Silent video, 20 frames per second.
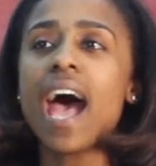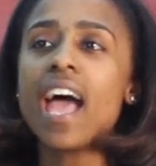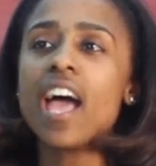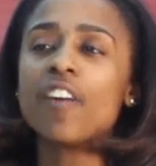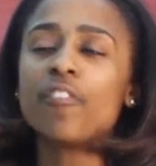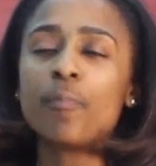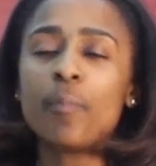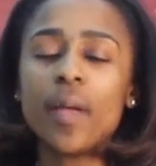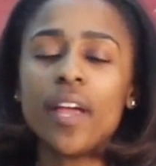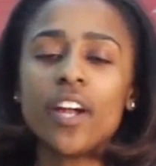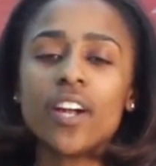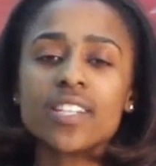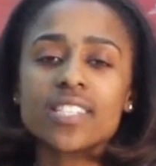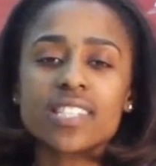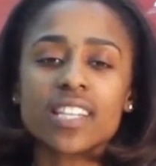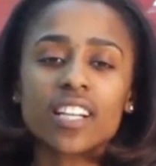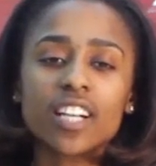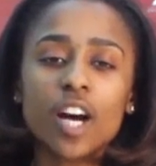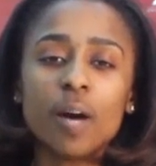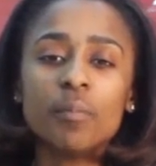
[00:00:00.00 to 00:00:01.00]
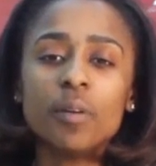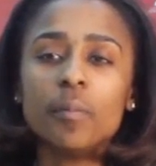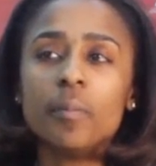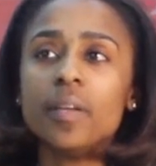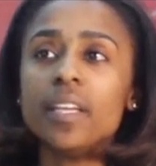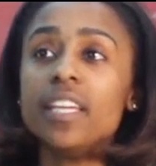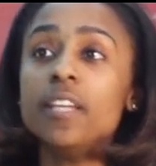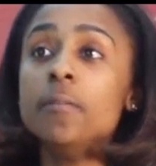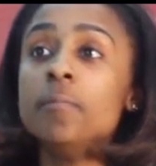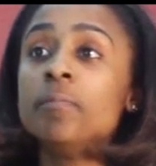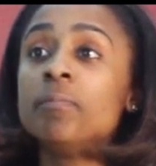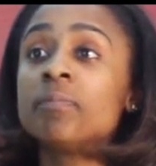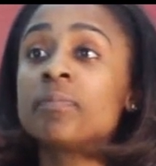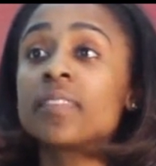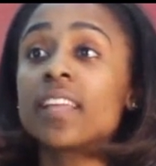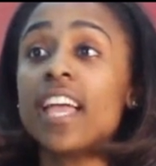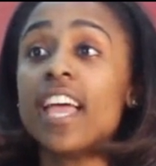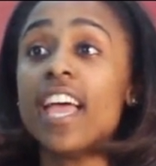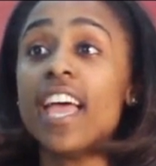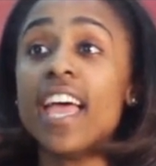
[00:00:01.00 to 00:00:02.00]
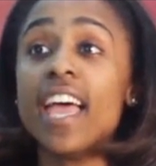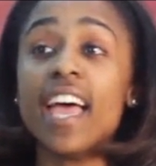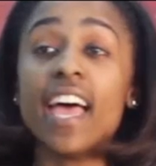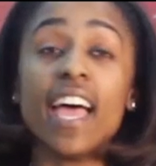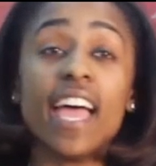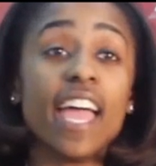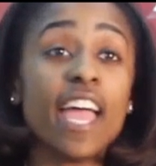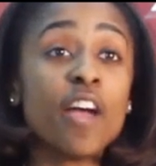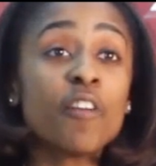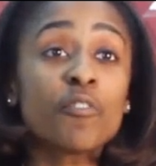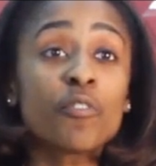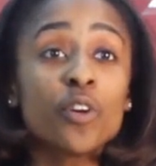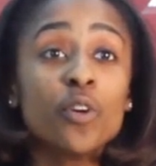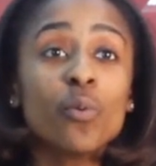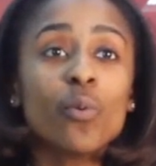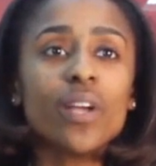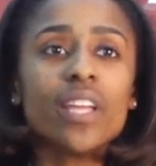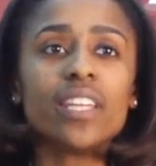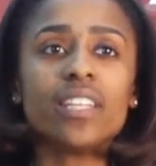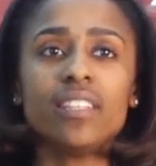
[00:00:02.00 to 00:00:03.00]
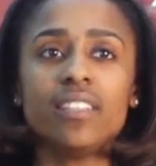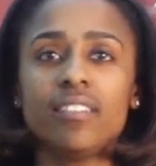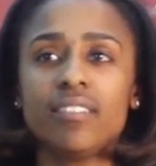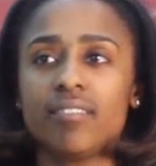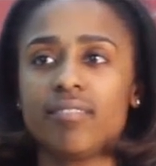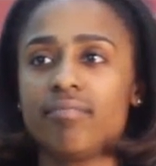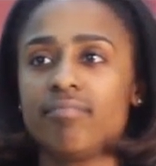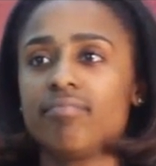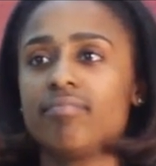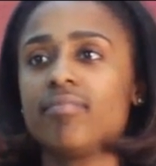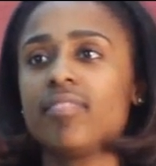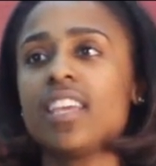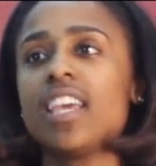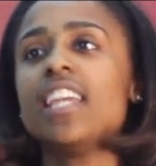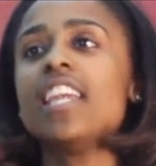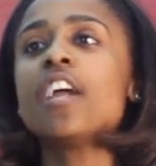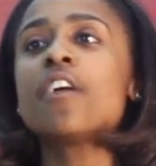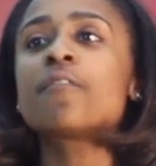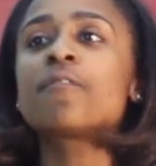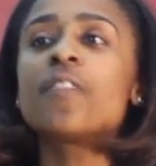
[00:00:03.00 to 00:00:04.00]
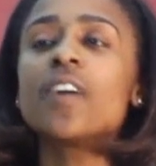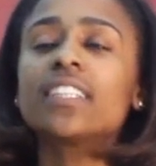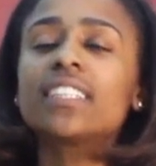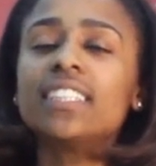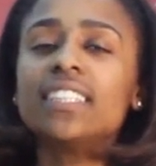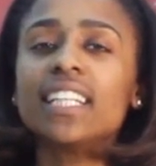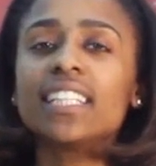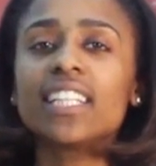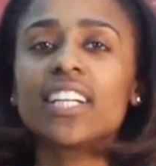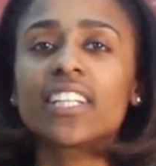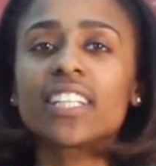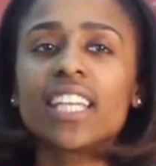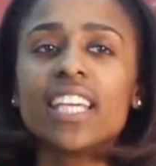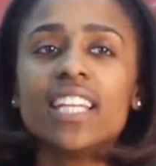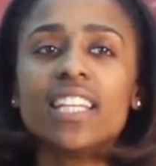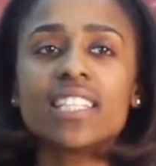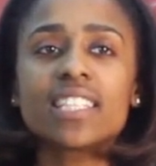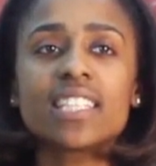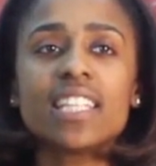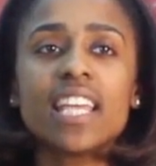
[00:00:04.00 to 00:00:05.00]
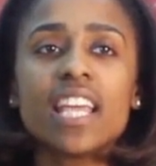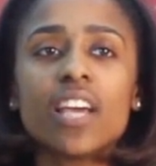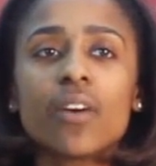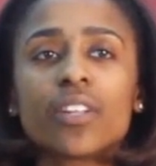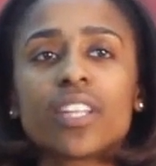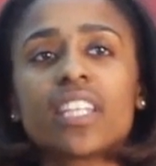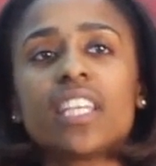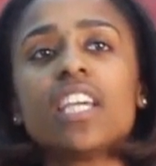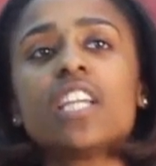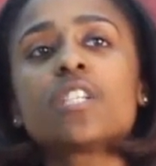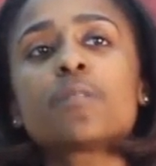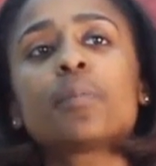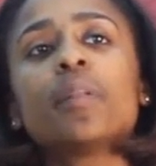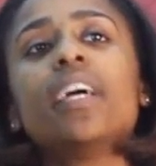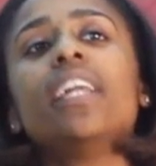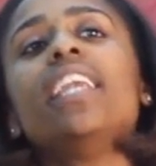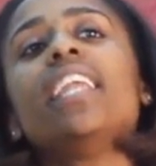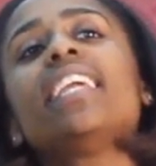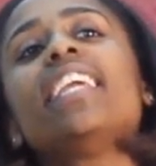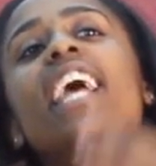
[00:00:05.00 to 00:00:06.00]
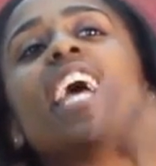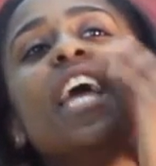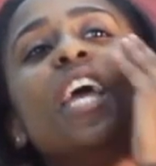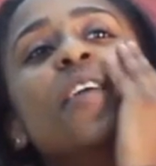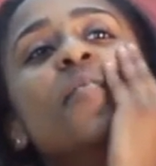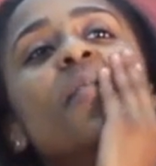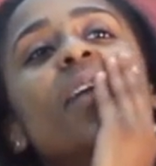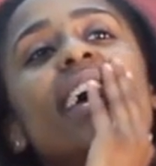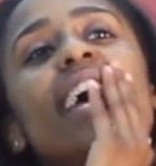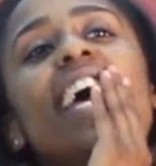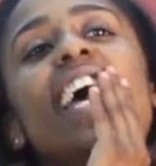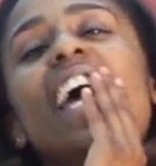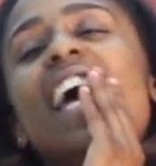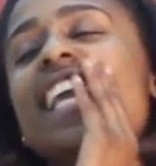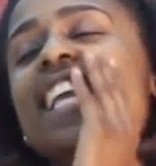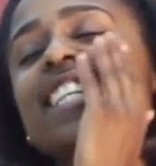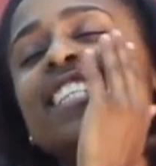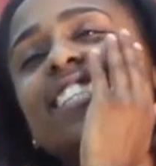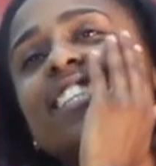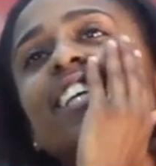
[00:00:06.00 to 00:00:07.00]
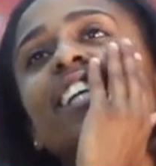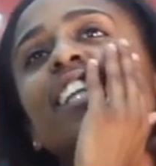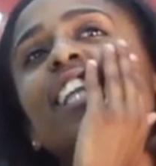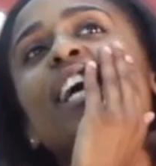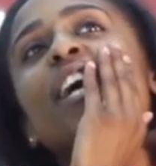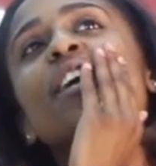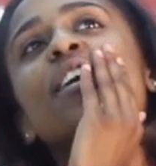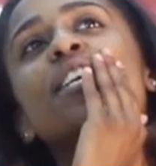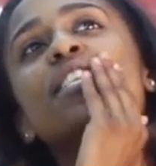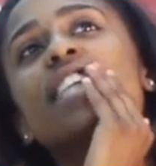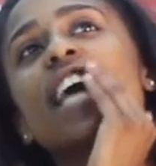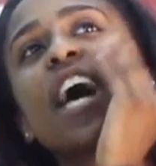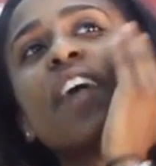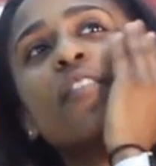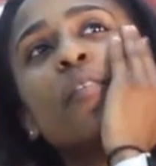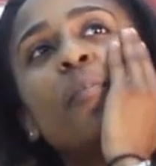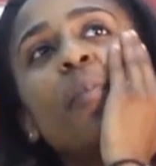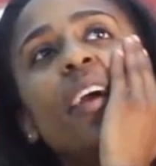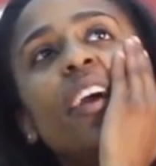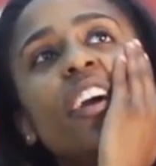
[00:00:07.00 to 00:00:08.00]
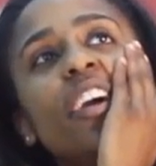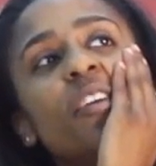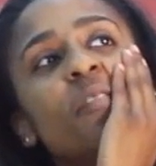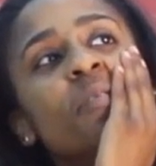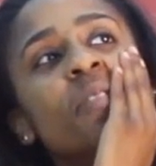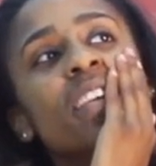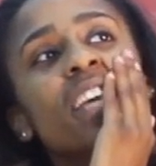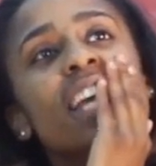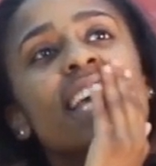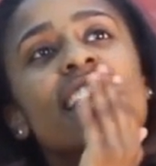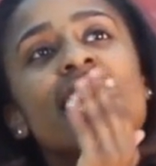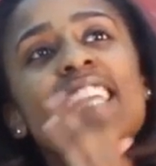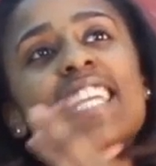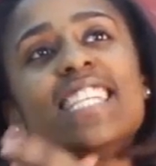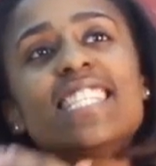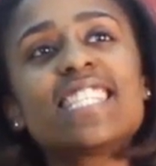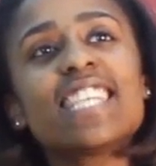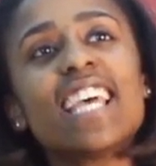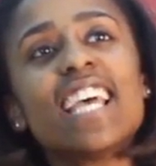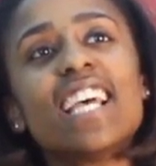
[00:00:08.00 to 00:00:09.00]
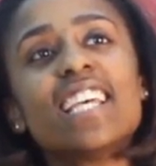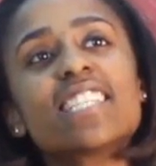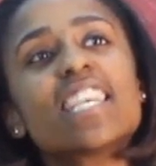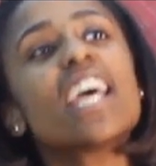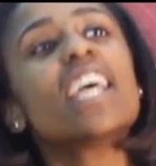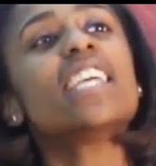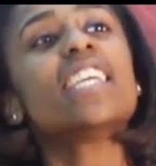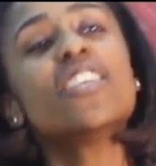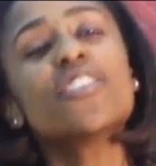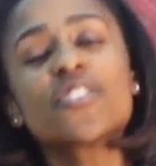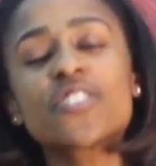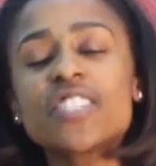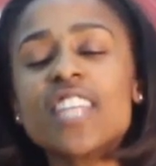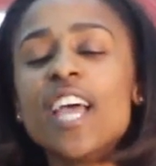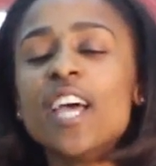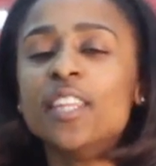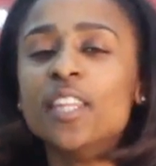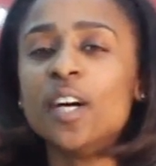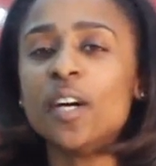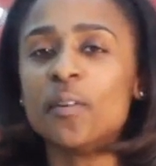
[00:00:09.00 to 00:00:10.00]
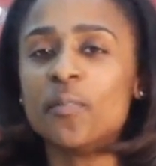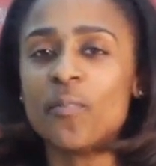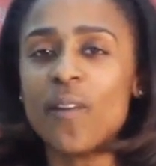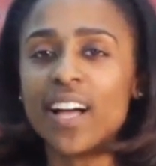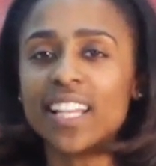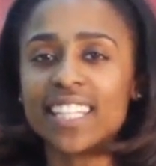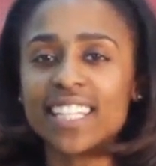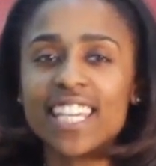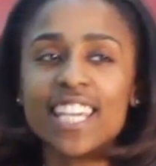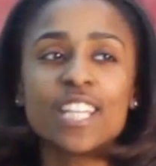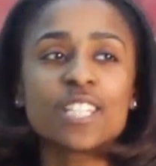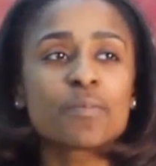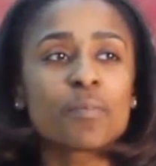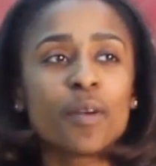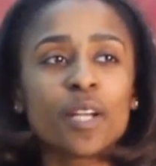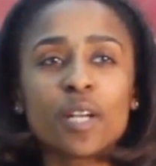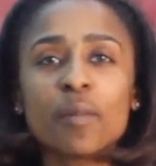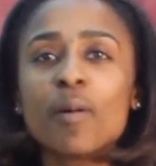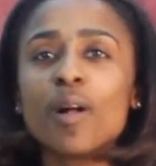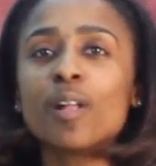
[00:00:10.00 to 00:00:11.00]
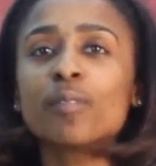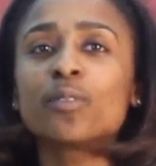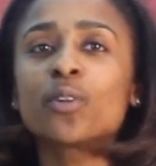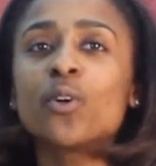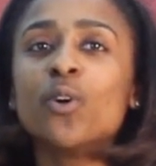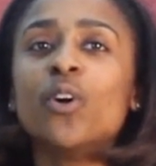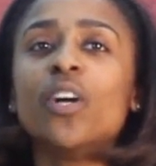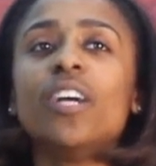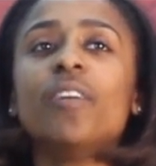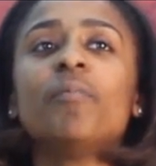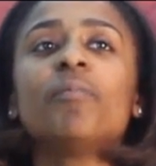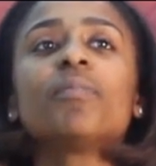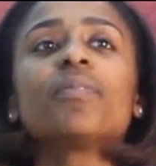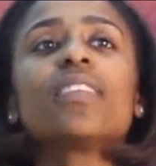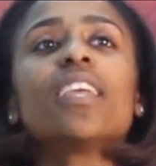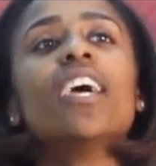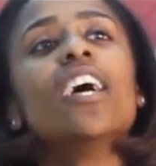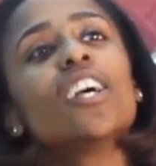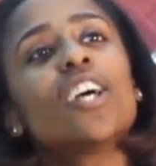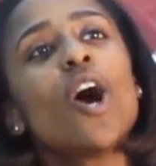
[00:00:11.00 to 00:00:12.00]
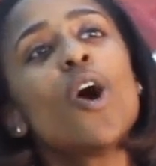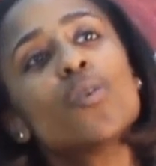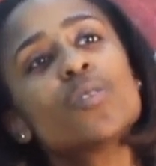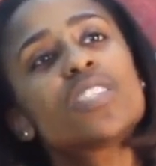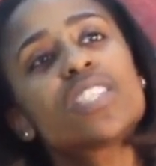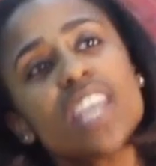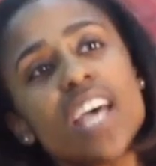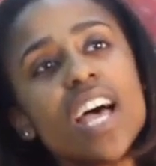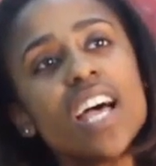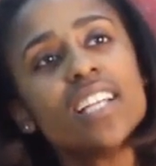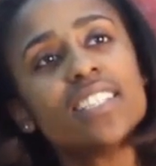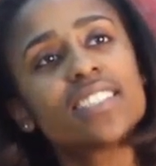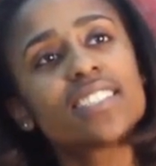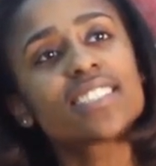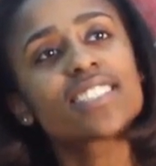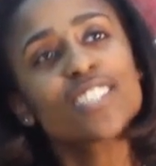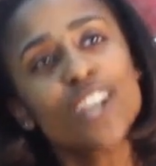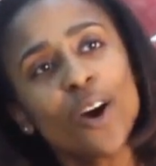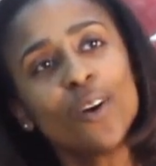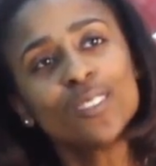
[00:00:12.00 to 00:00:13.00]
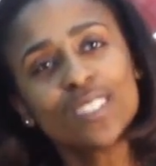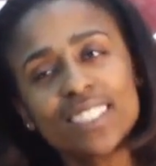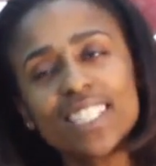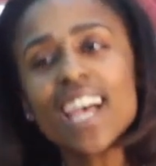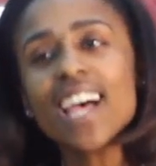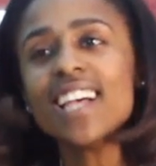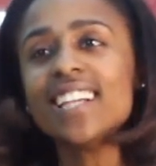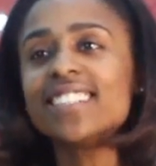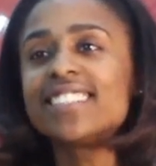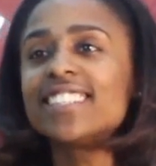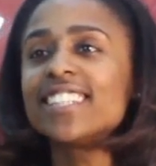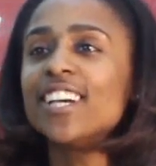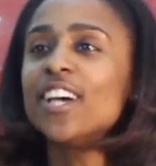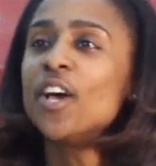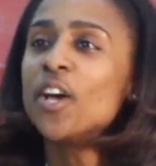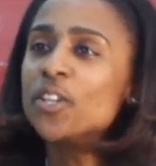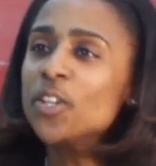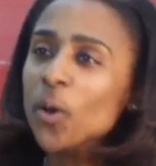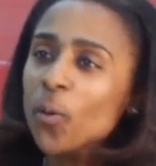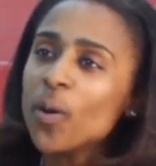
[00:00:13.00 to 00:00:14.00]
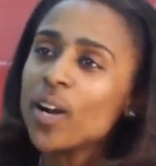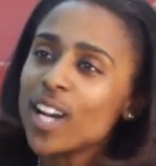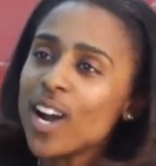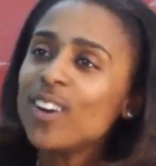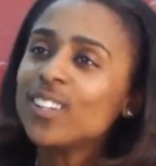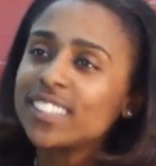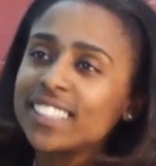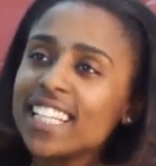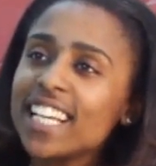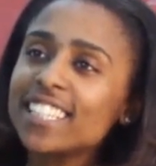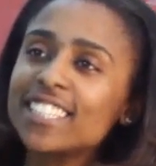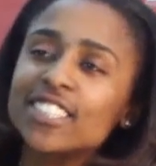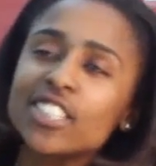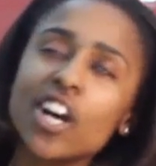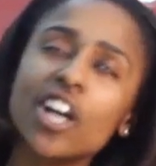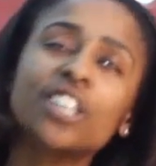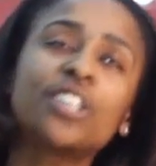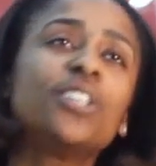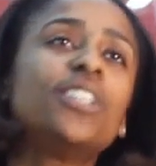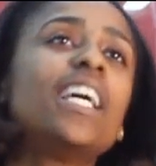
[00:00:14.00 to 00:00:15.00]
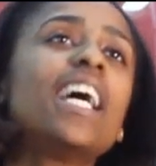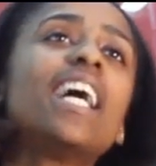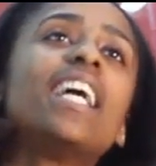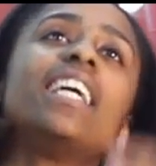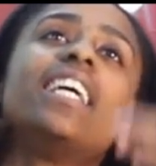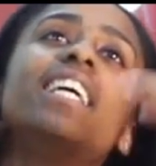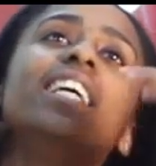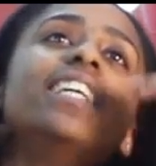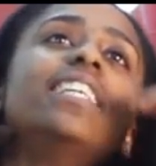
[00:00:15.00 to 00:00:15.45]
I have parents that come to me every week, and they're fussing at their kid in the stand, or the kid is playing the game, and this is hilarious. I have a parent, he says he'll stand up while the kid is bringing the ball to the court. Coach Sess, do what Coach Sess taught you.